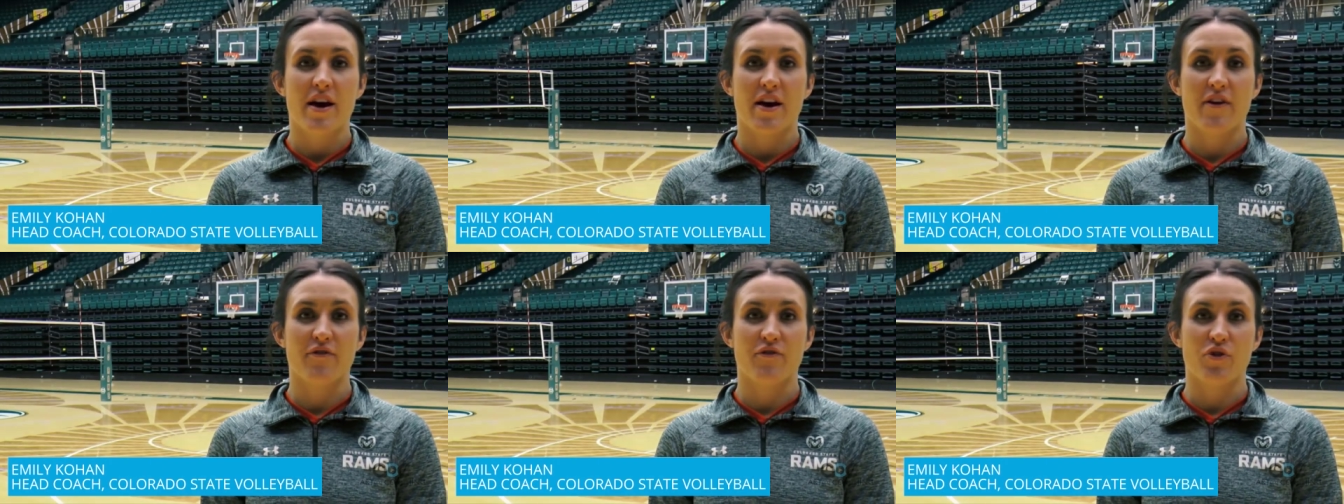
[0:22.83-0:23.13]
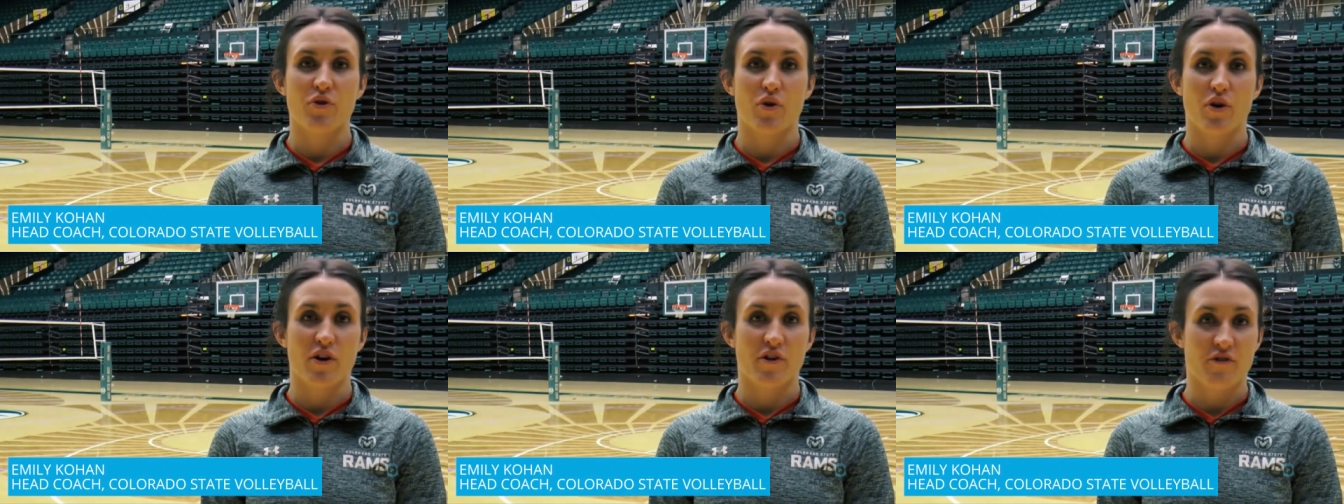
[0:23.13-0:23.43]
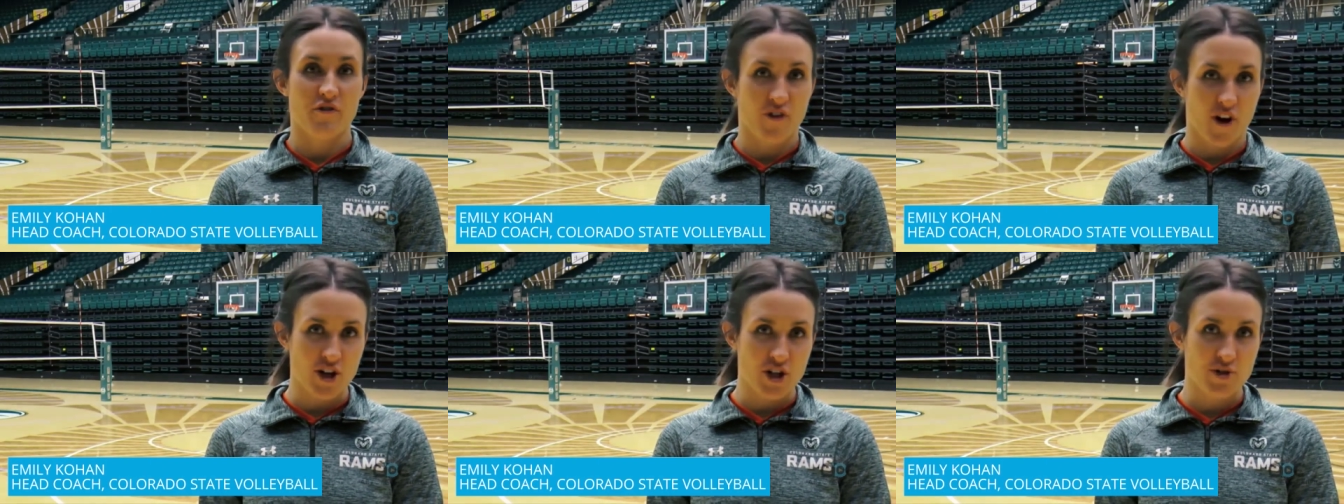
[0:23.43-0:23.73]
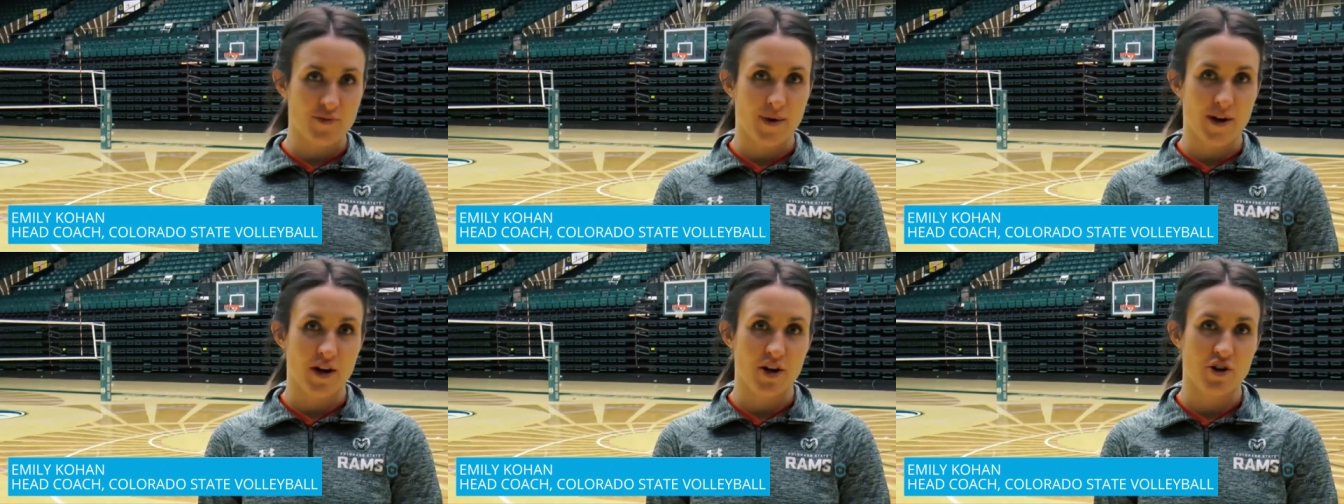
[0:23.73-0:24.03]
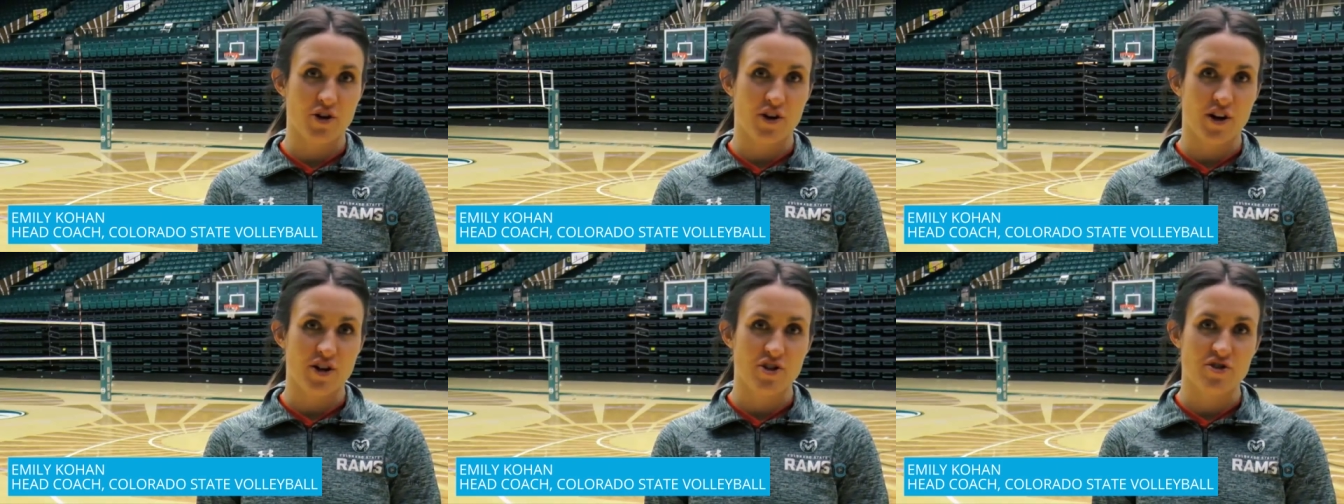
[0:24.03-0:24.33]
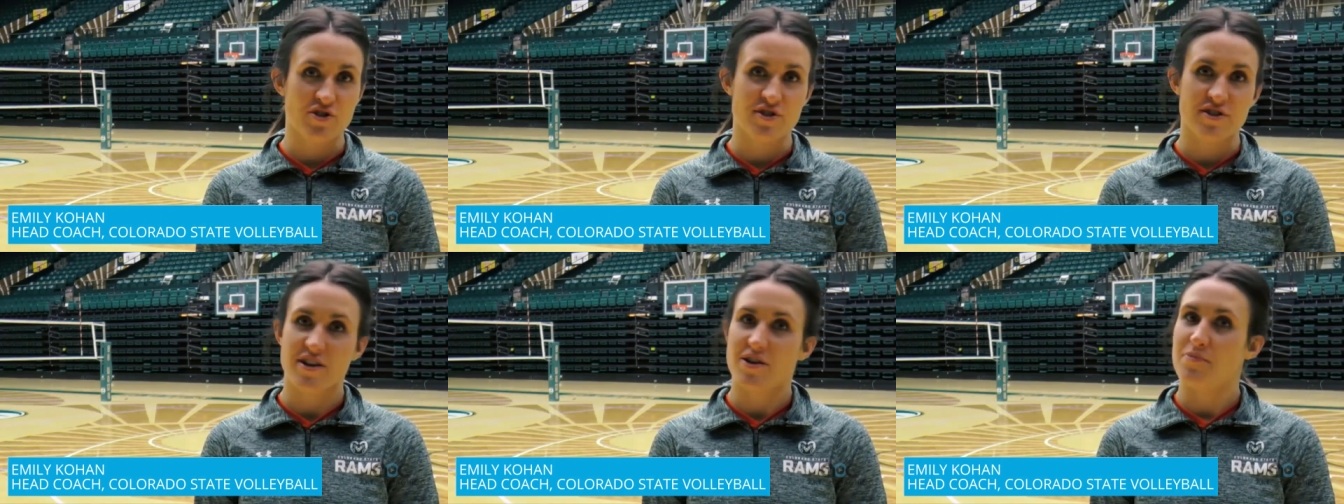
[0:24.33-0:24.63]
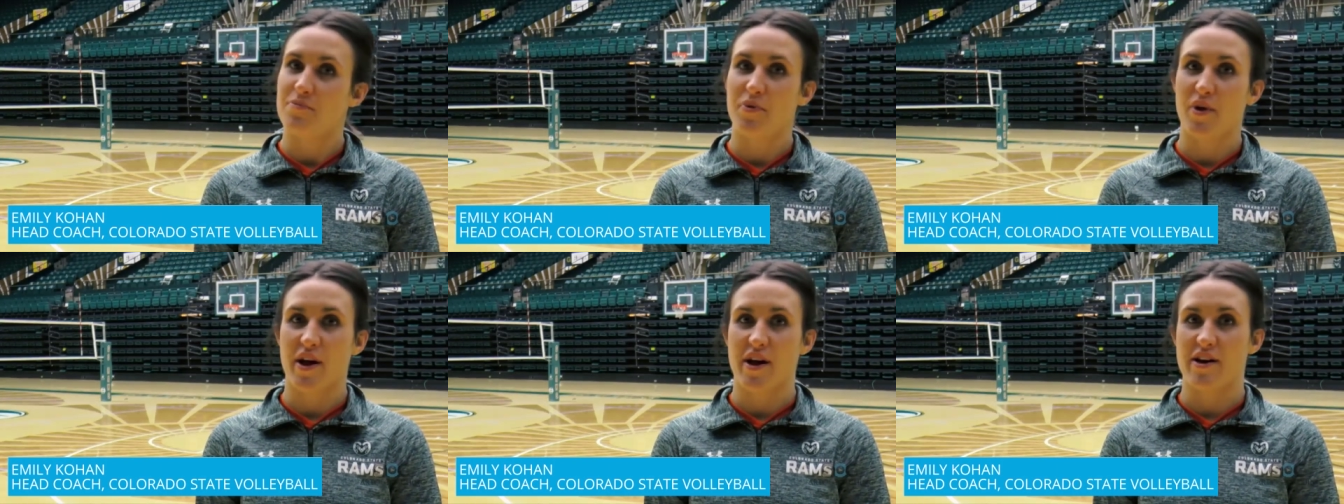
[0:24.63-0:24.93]
if you are a freshman and you're
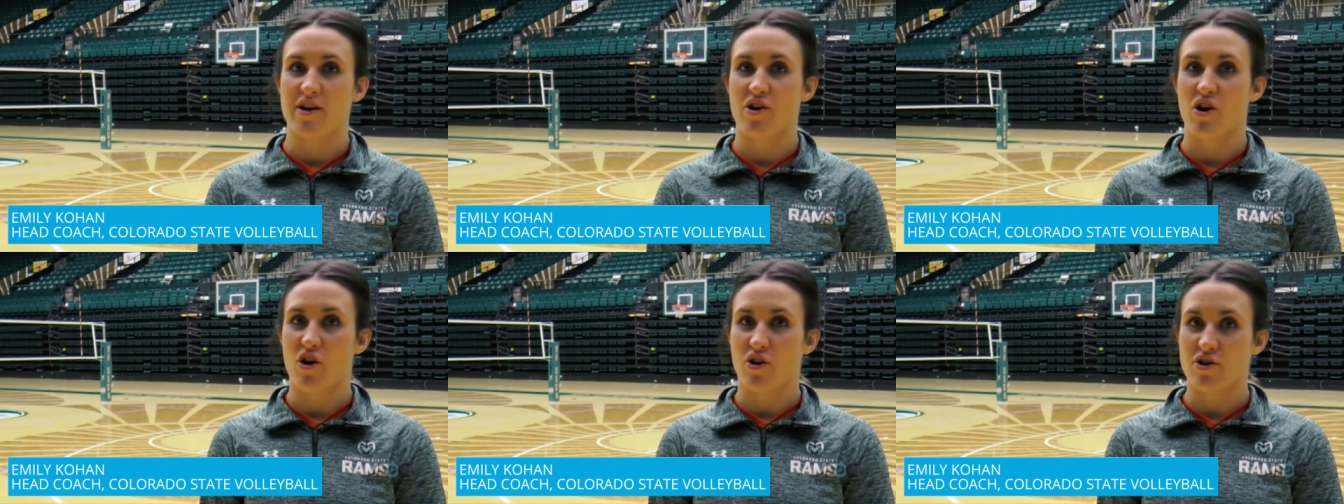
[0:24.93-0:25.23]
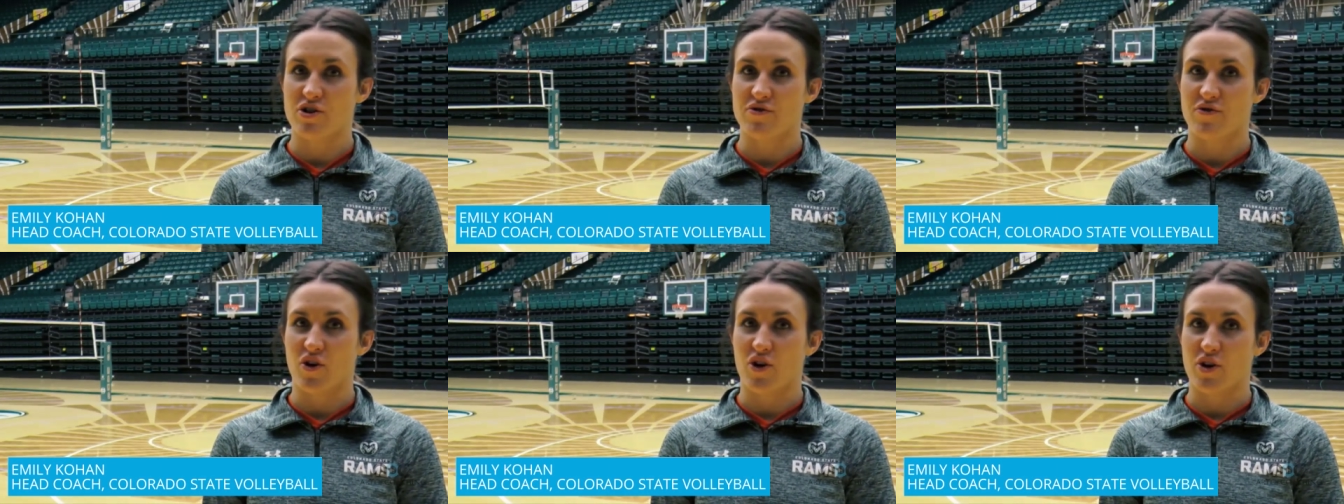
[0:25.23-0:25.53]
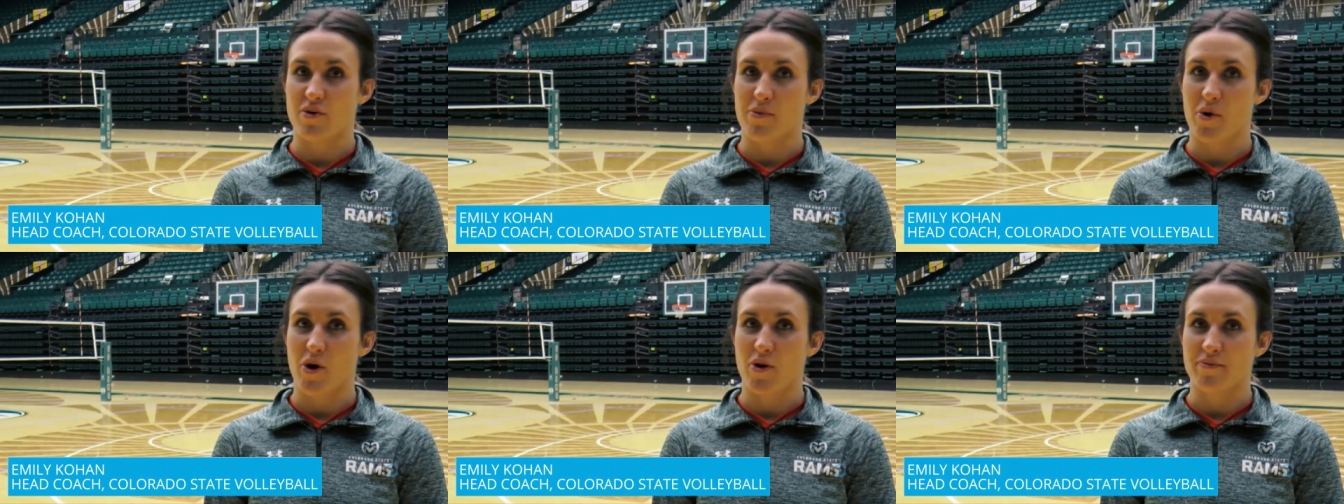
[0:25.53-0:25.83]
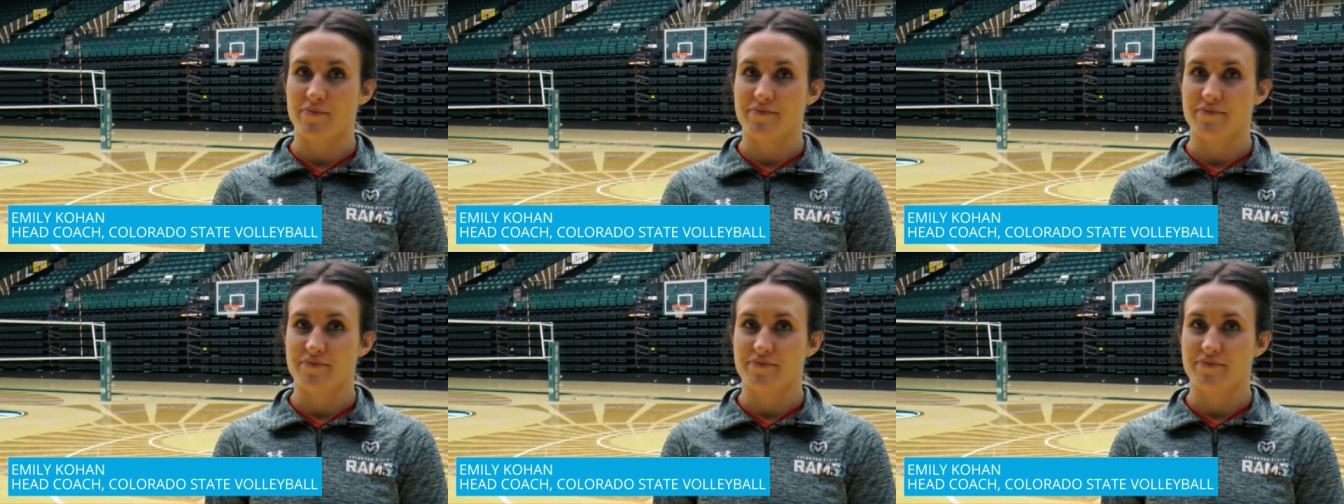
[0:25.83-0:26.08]
interested in playing college volleyball.